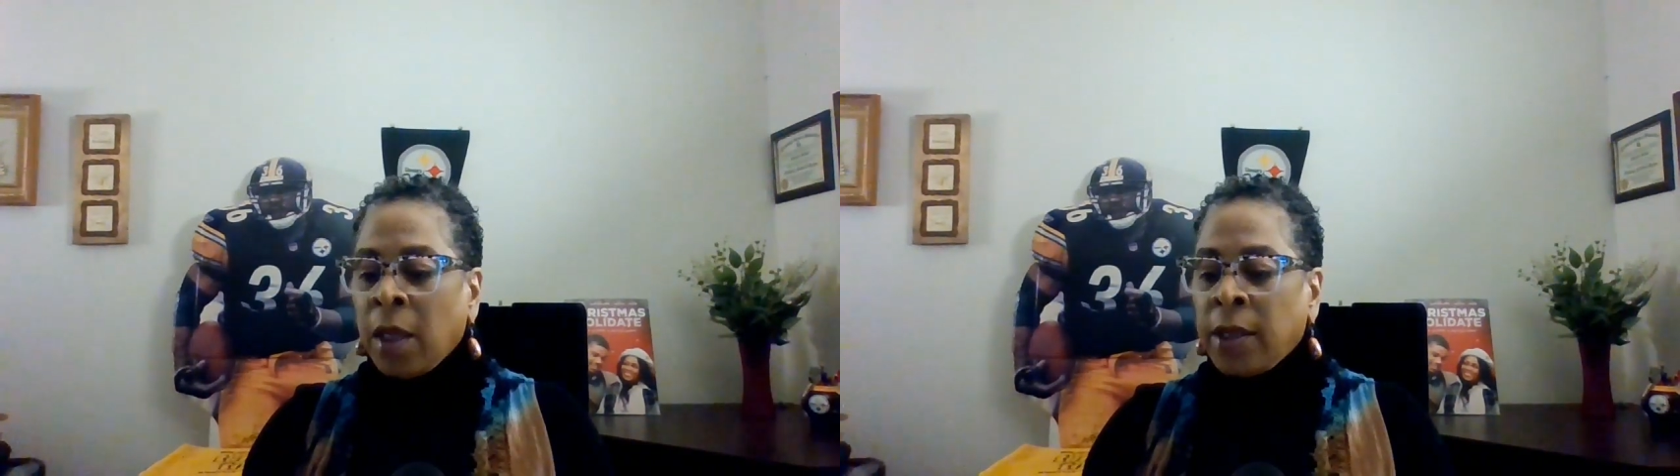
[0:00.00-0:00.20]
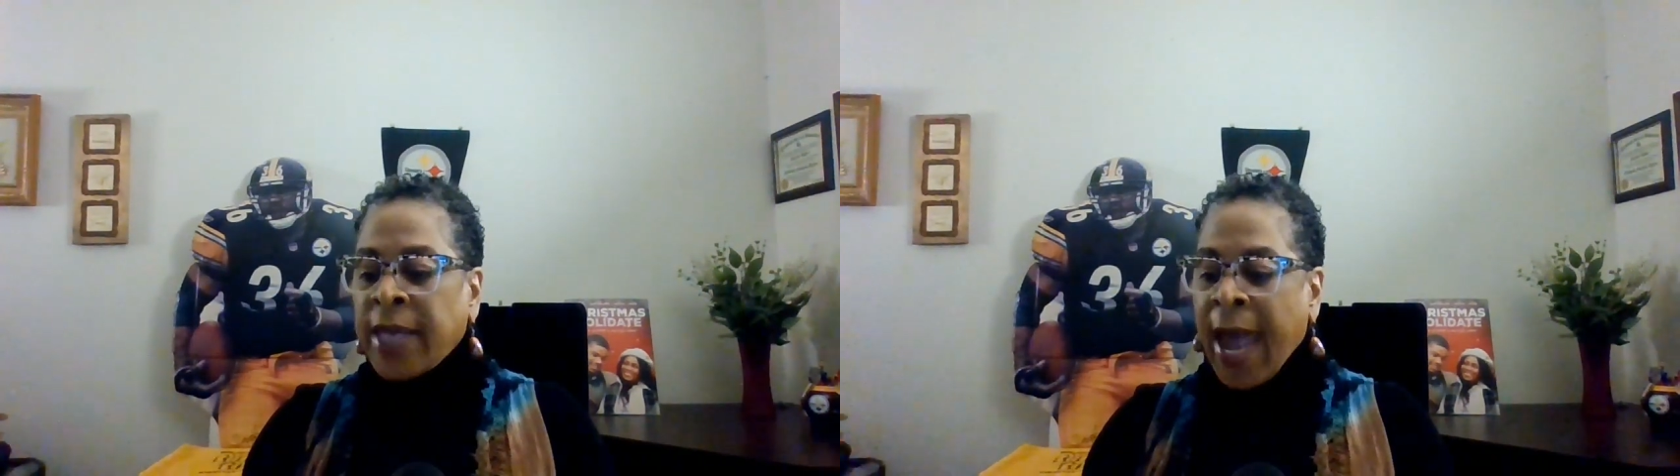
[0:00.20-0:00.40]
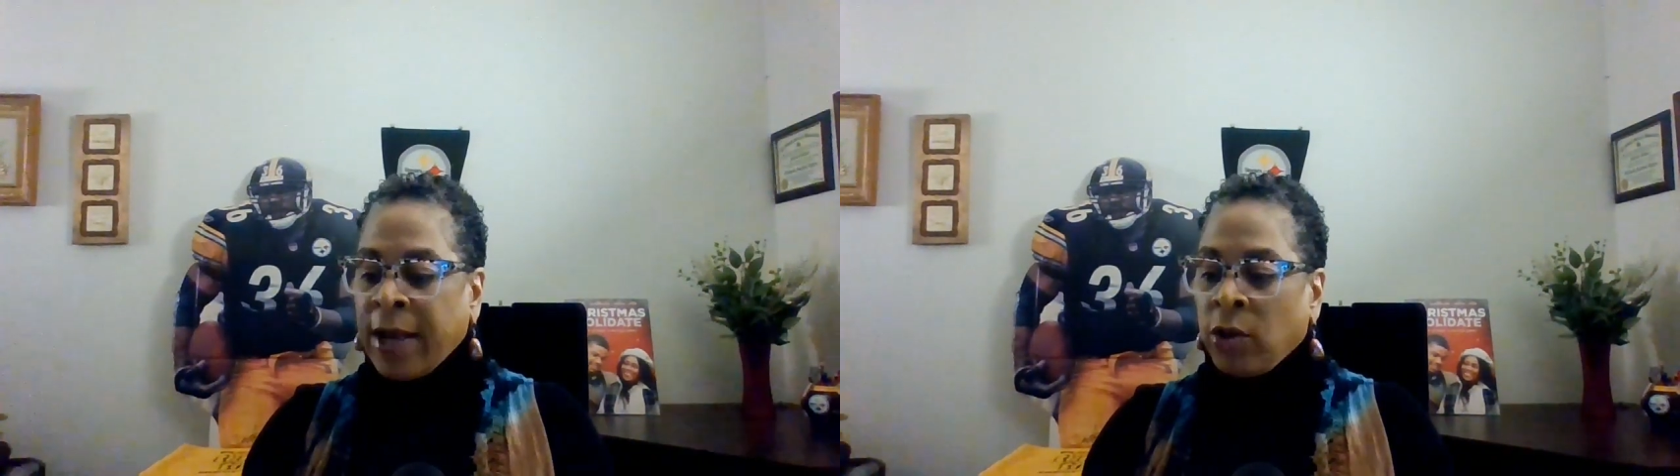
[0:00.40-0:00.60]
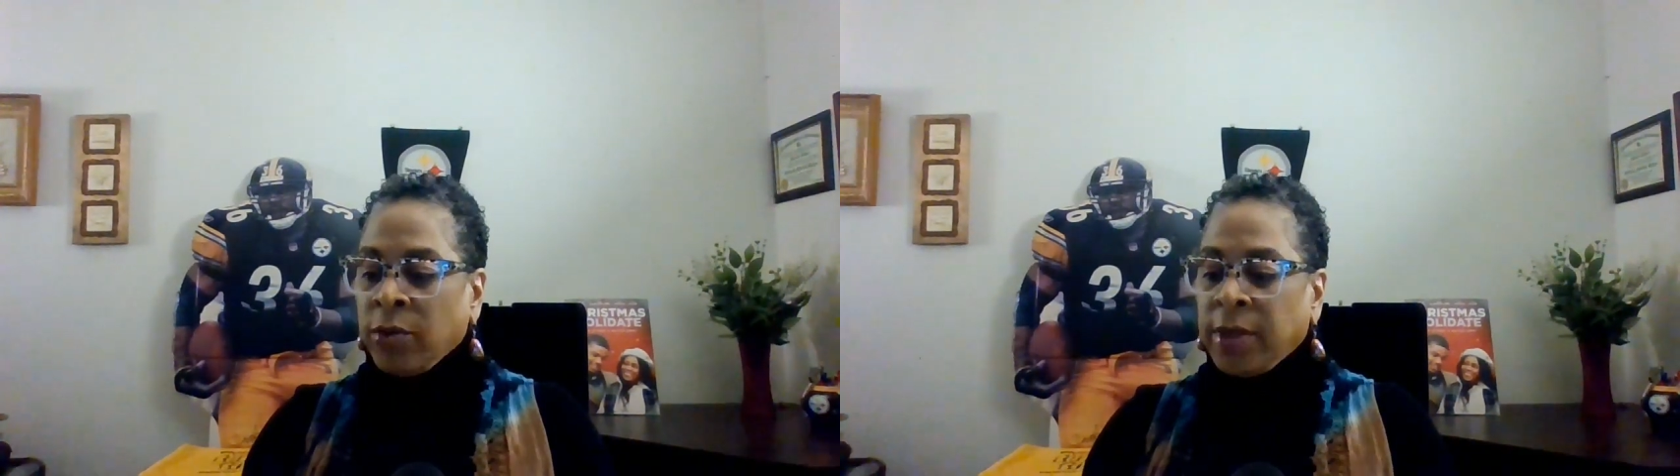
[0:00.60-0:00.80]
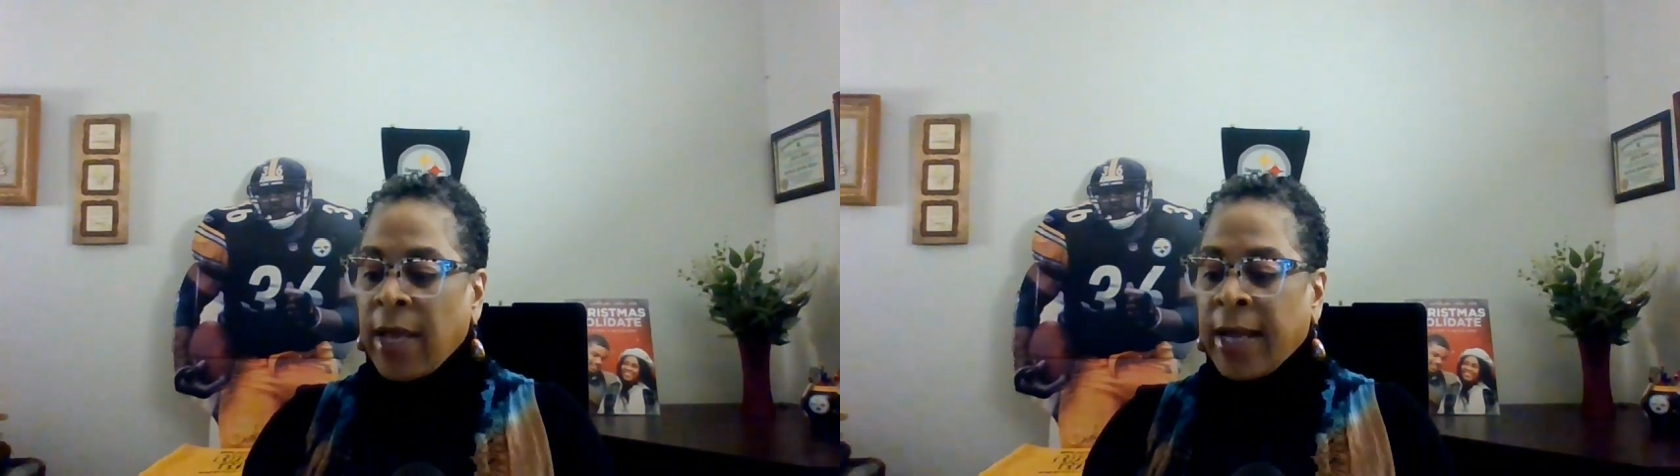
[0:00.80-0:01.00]

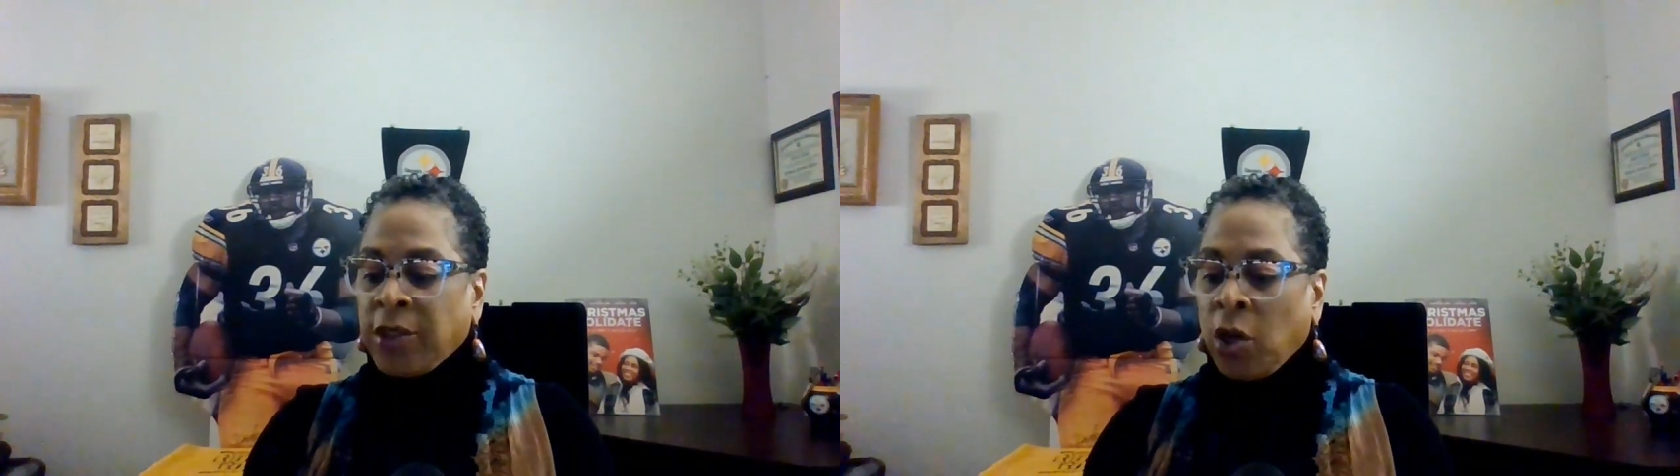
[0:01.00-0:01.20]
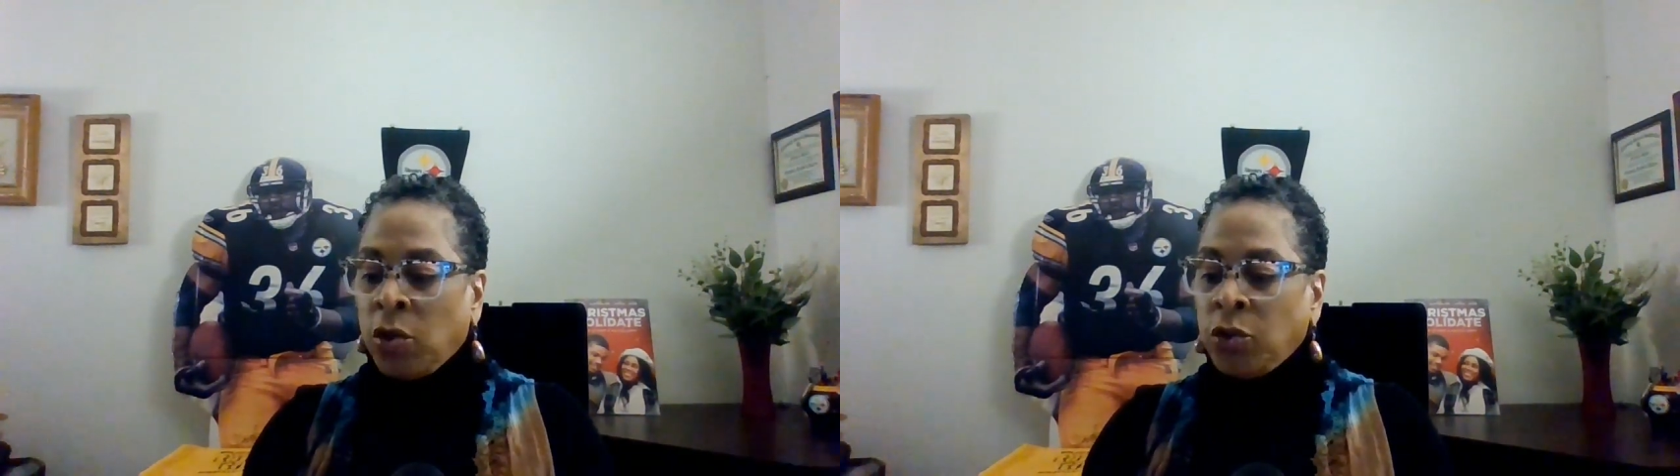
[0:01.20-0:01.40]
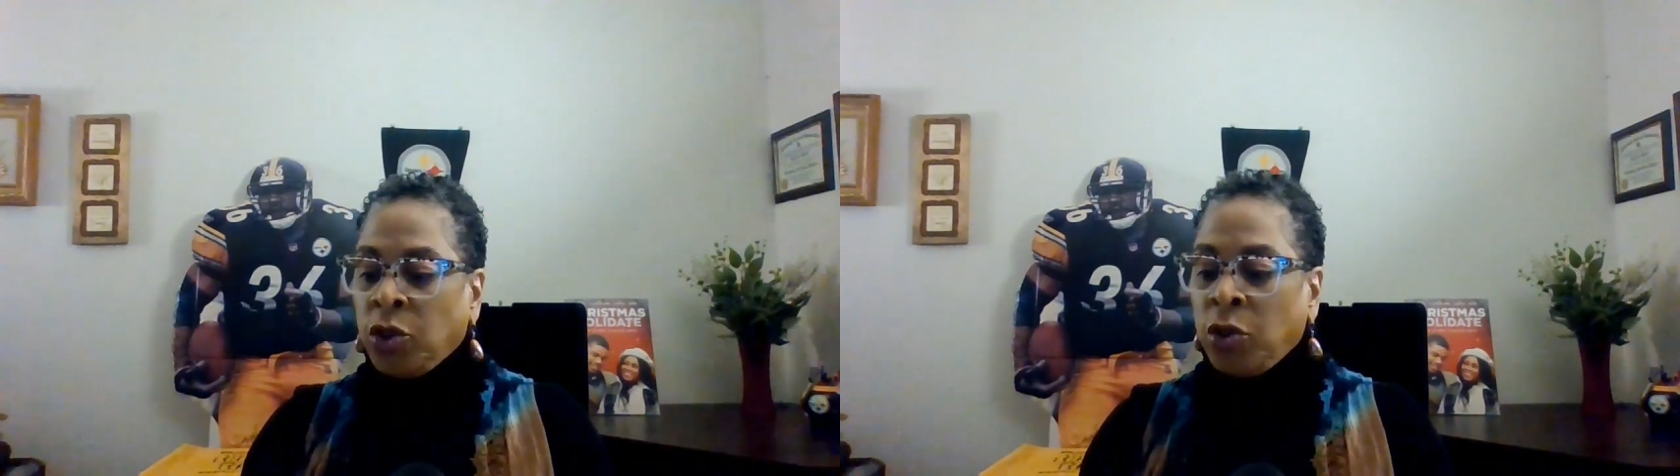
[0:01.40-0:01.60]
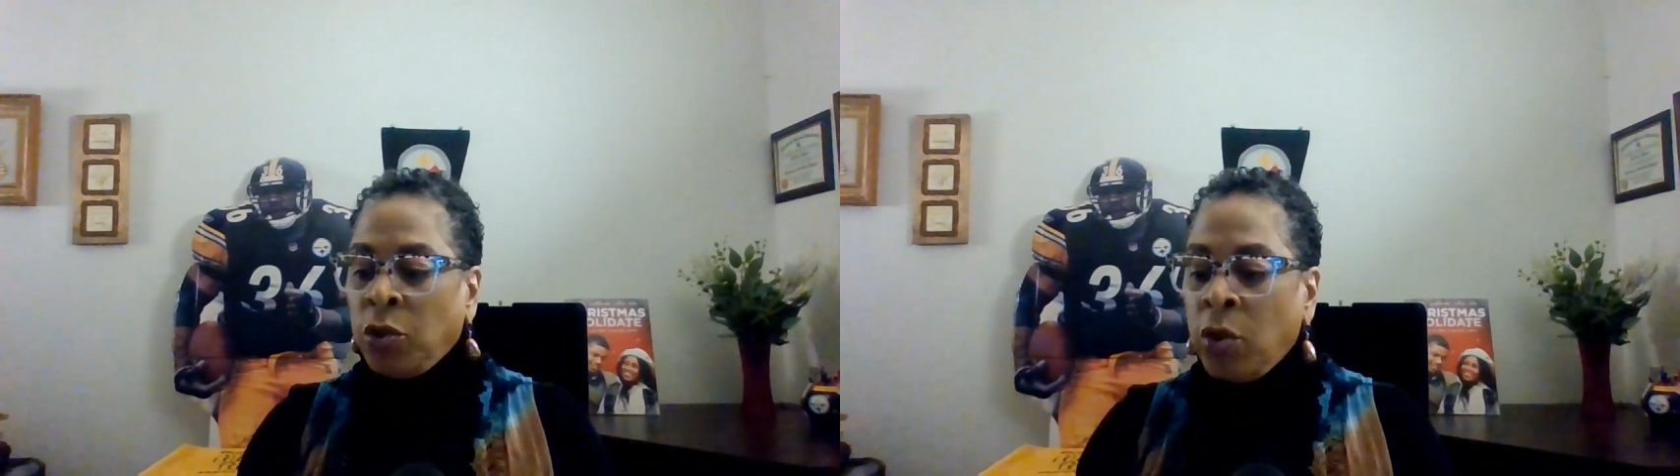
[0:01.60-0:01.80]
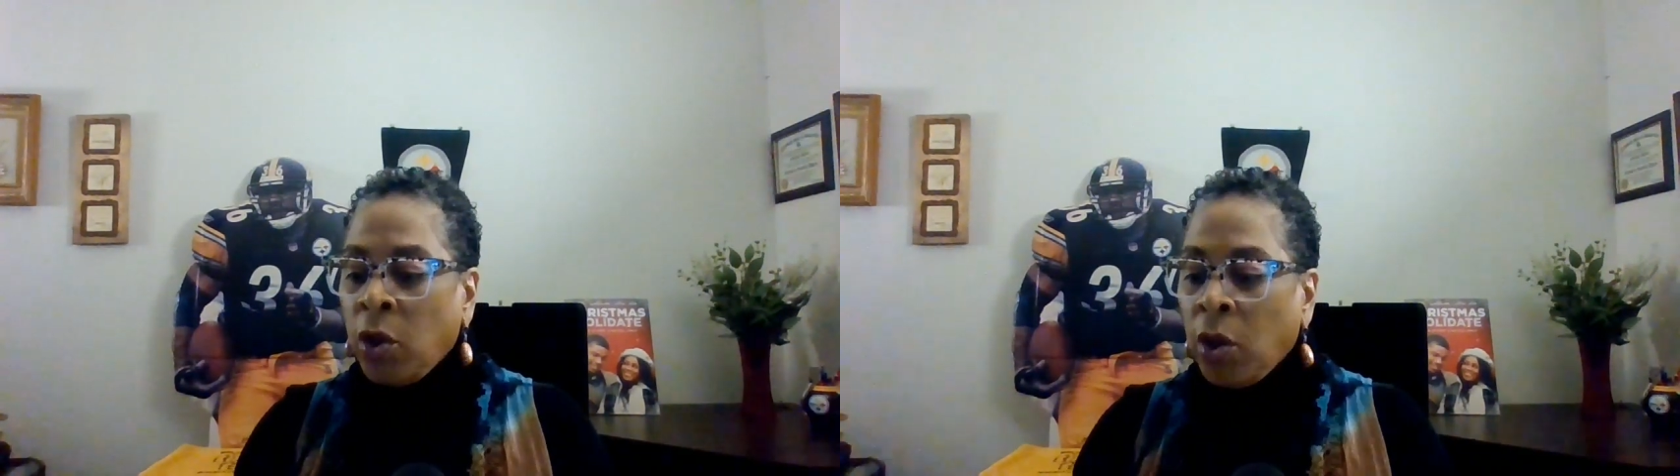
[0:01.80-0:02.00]
Tackles, I told you,